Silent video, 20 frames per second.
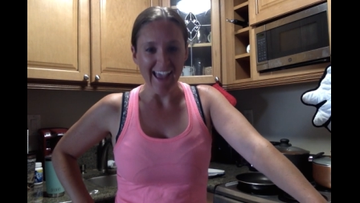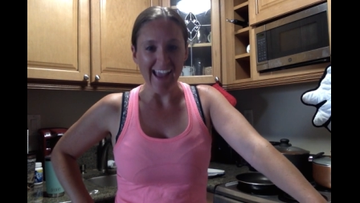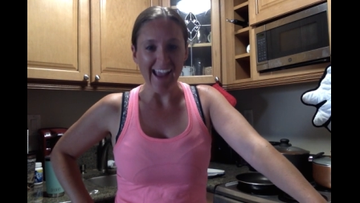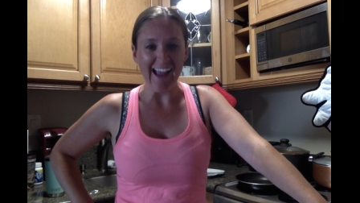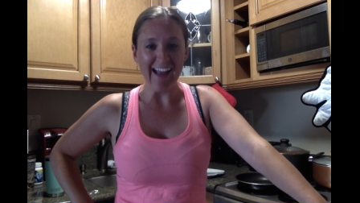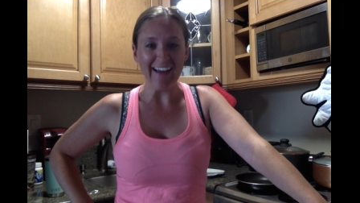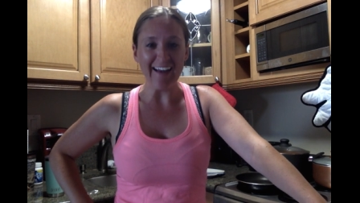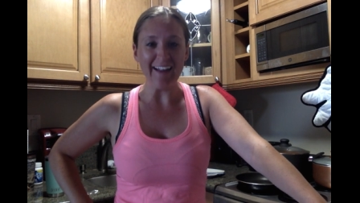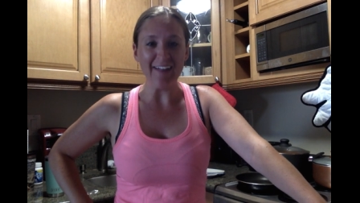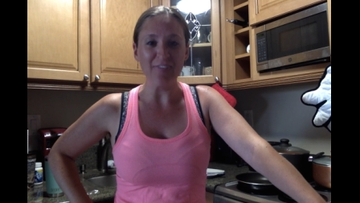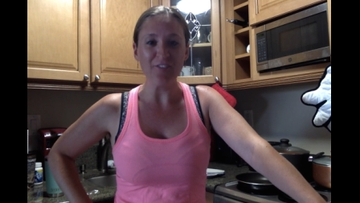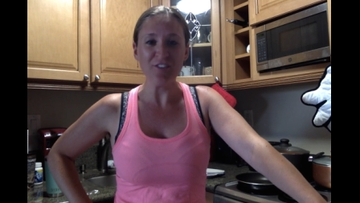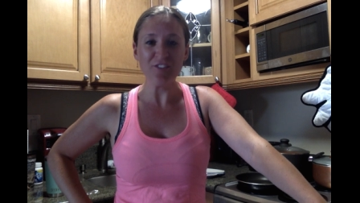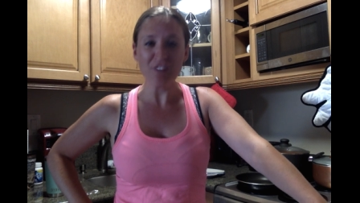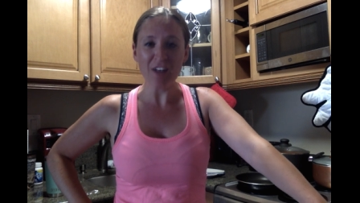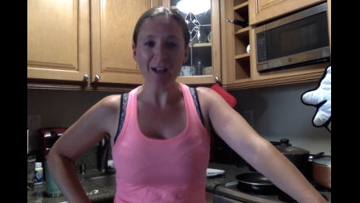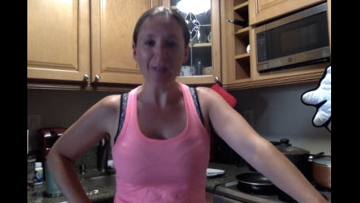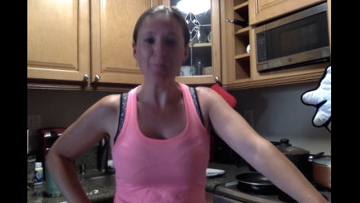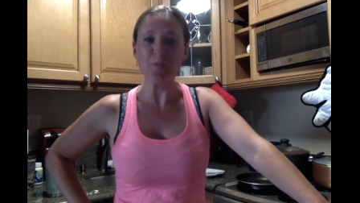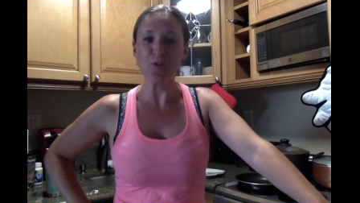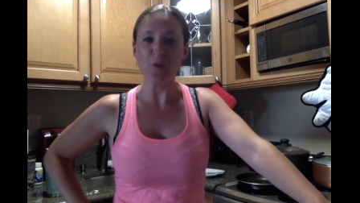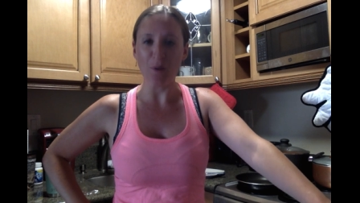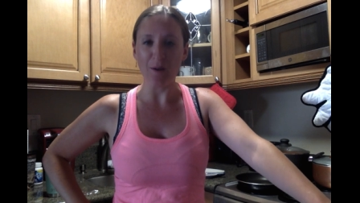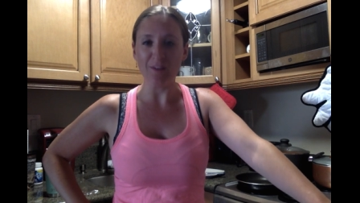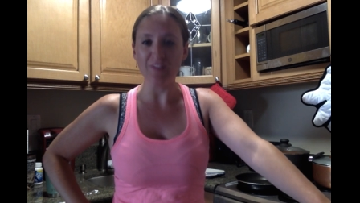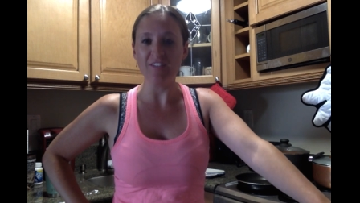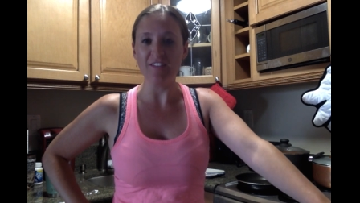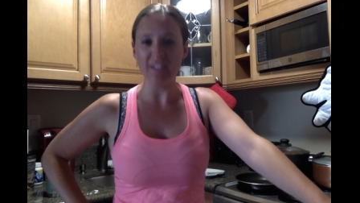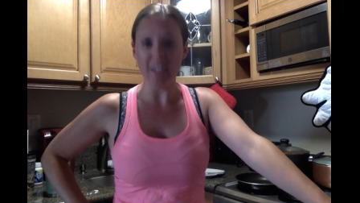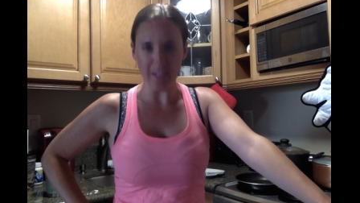And every time we go
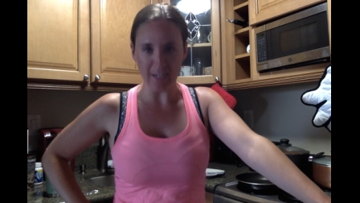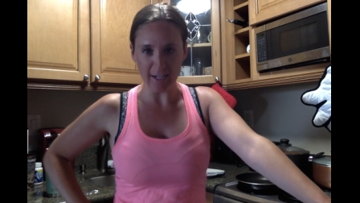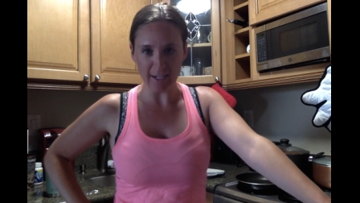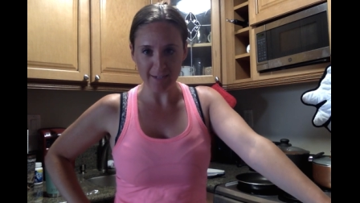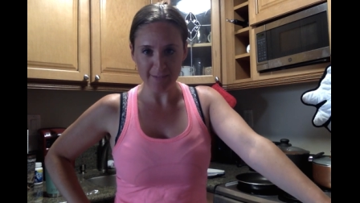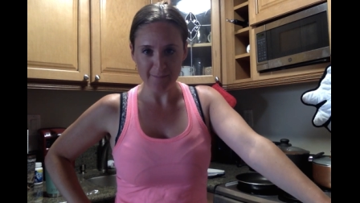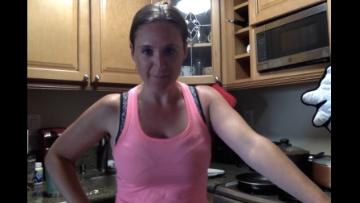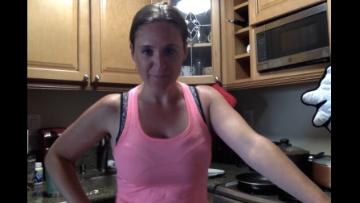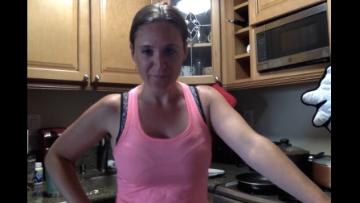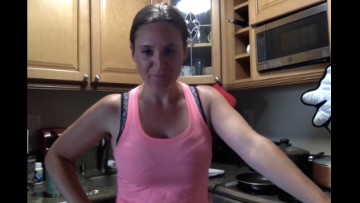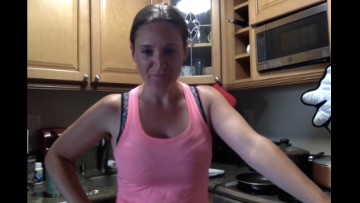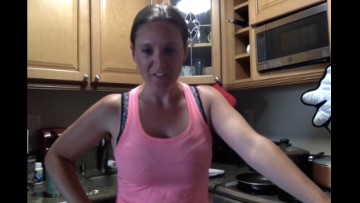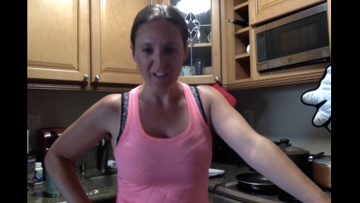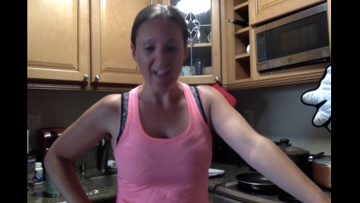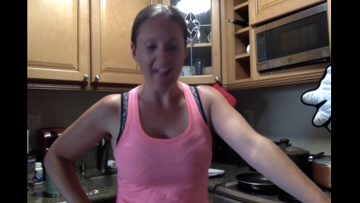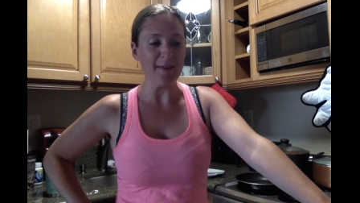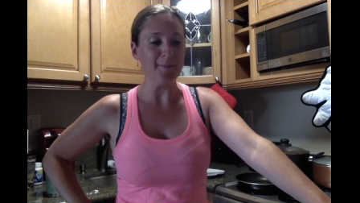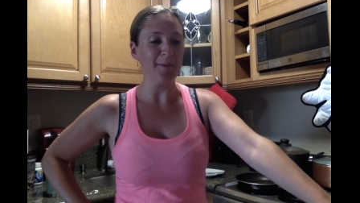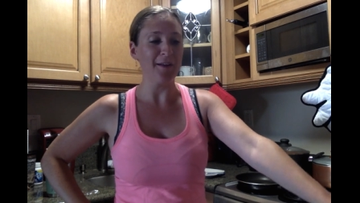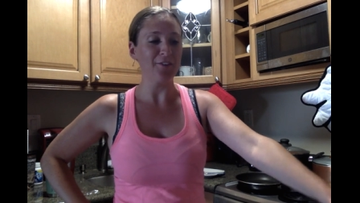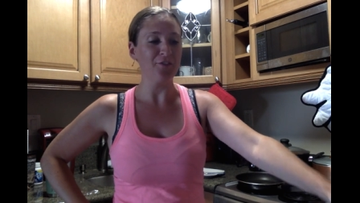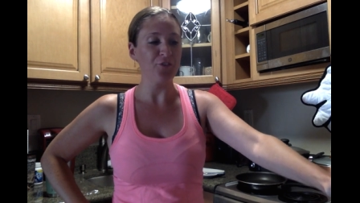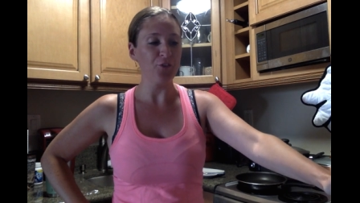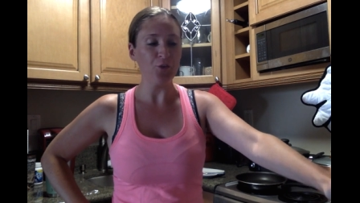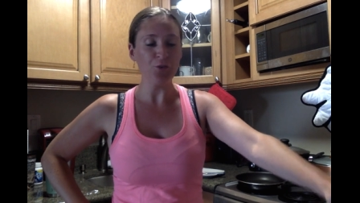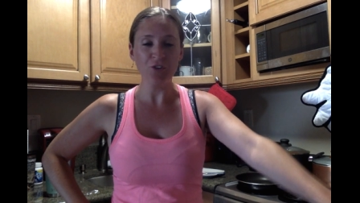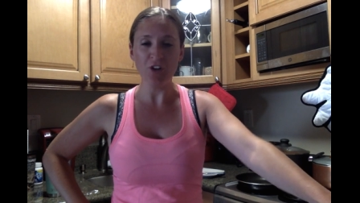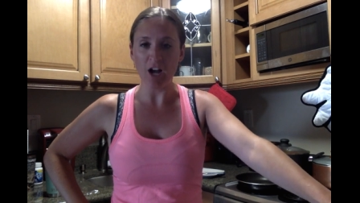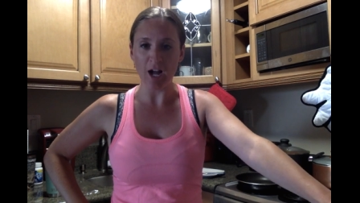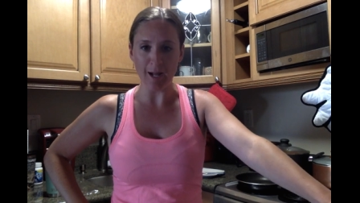out to eat and my
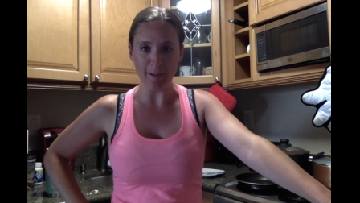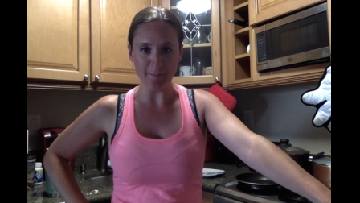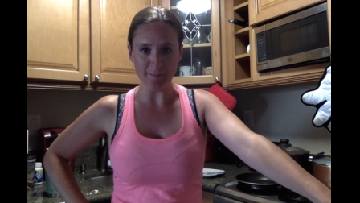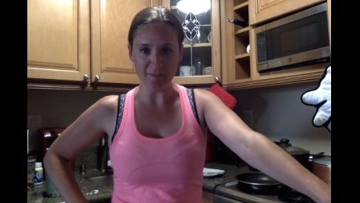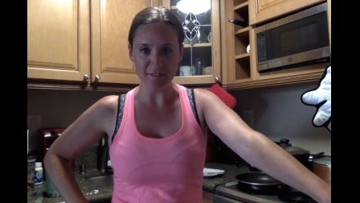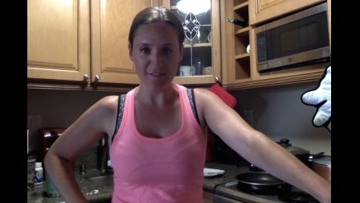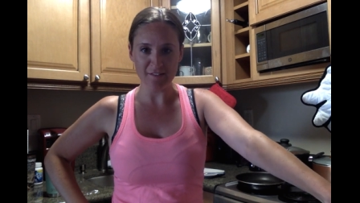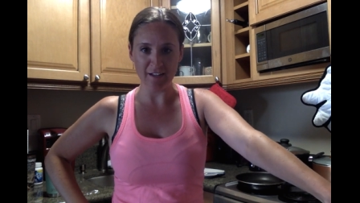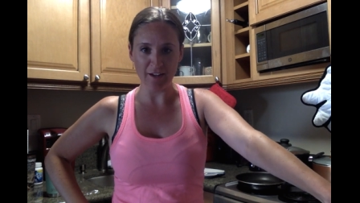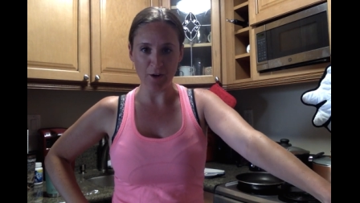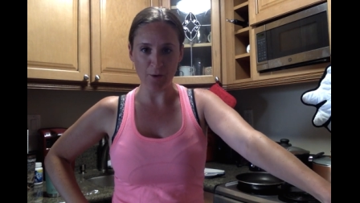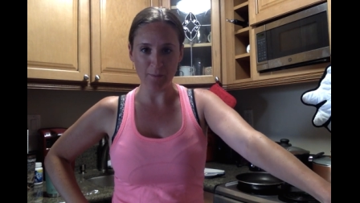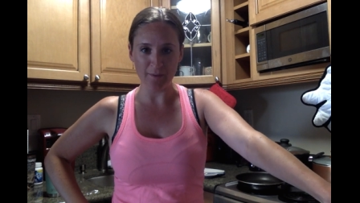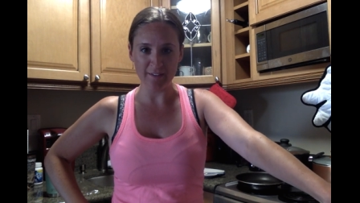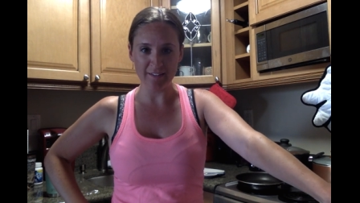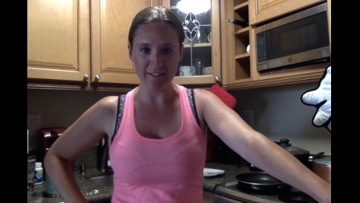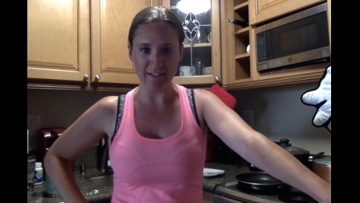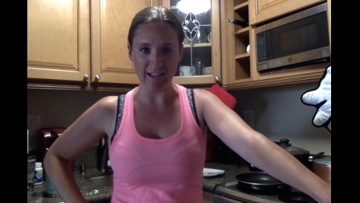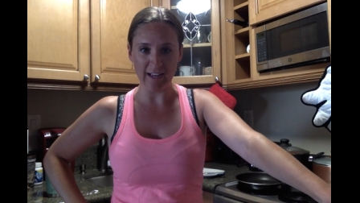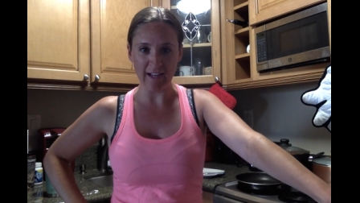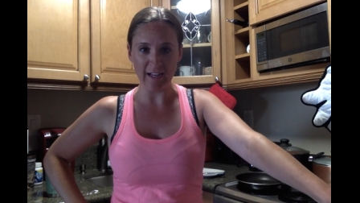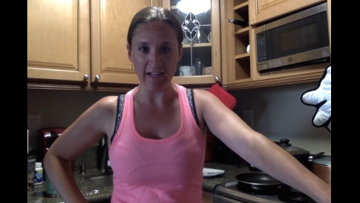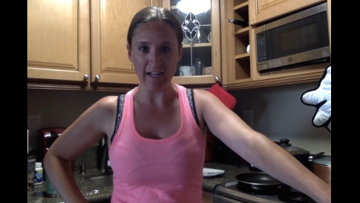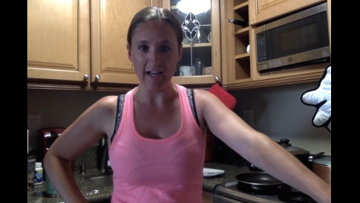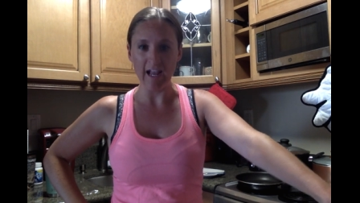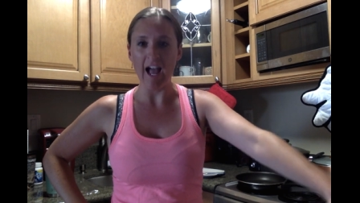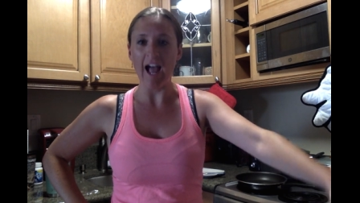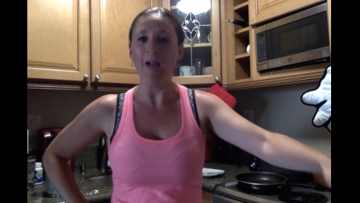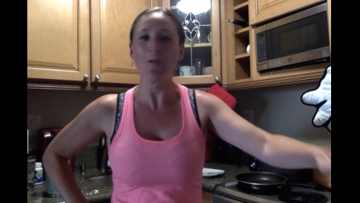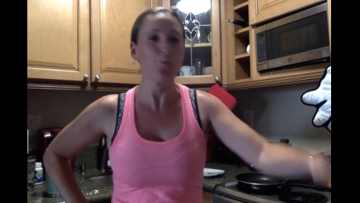food comes, they always say,
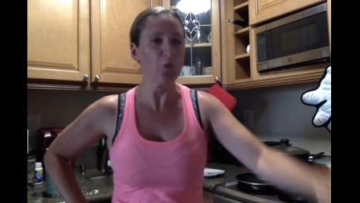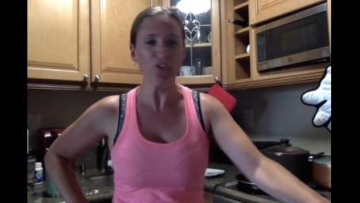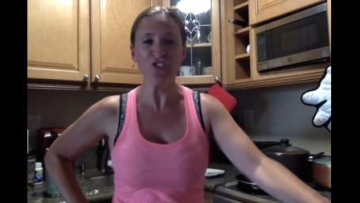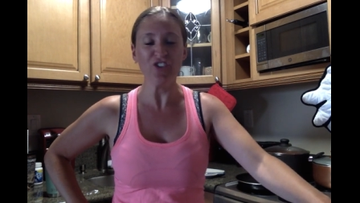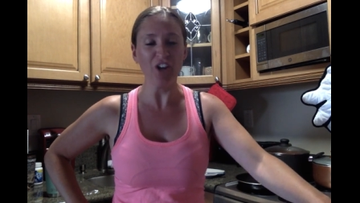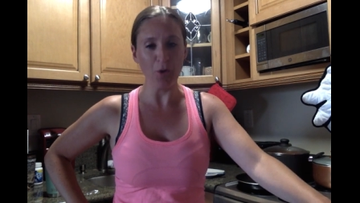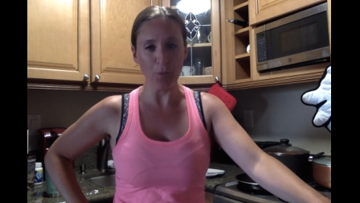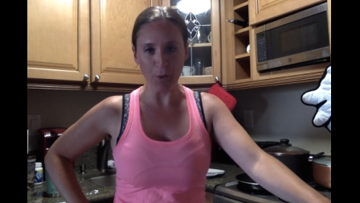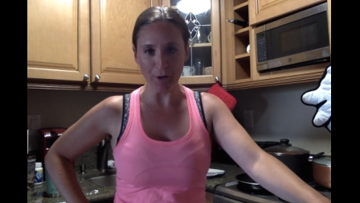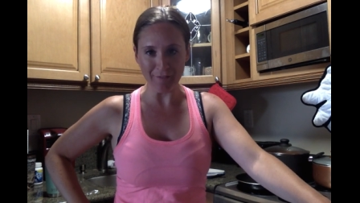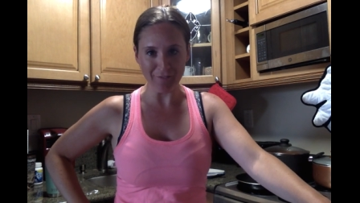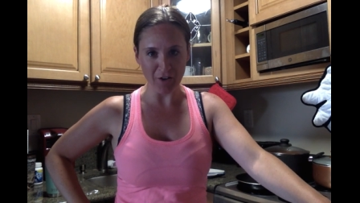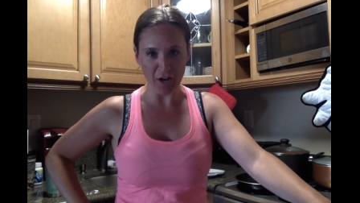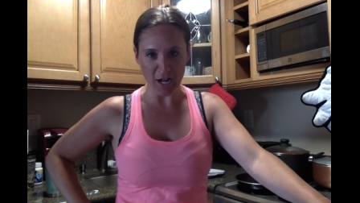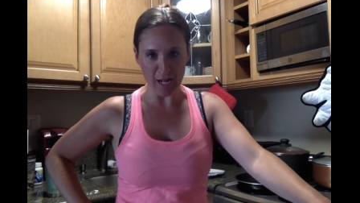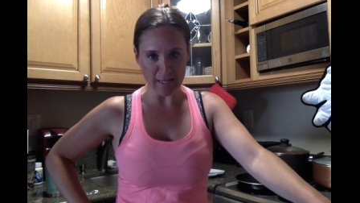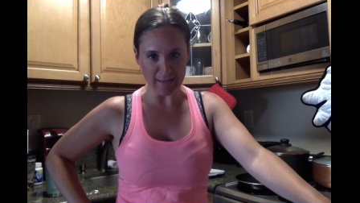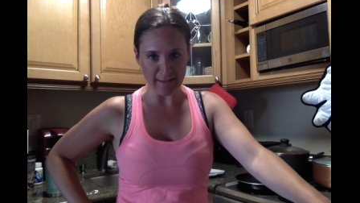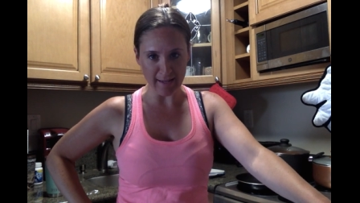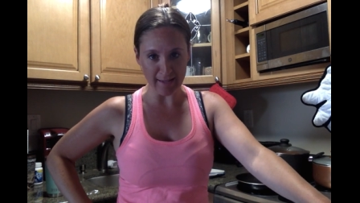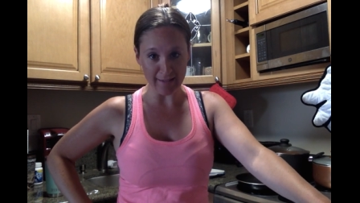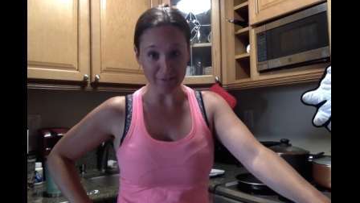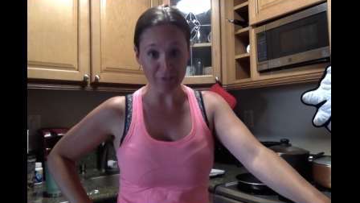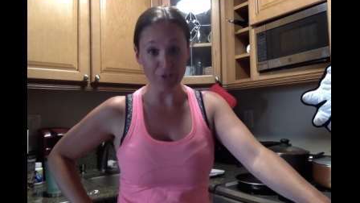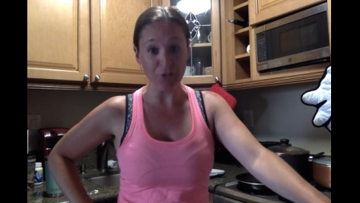I wish I would have gotten that.